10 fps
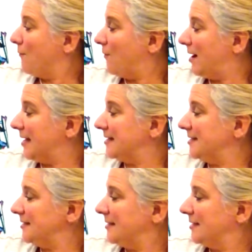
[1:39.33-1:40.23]

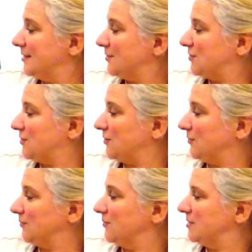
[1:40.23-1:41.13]
1,
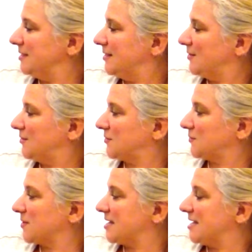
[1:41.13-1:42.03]
2,
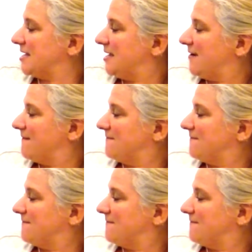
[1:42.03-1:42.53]
3,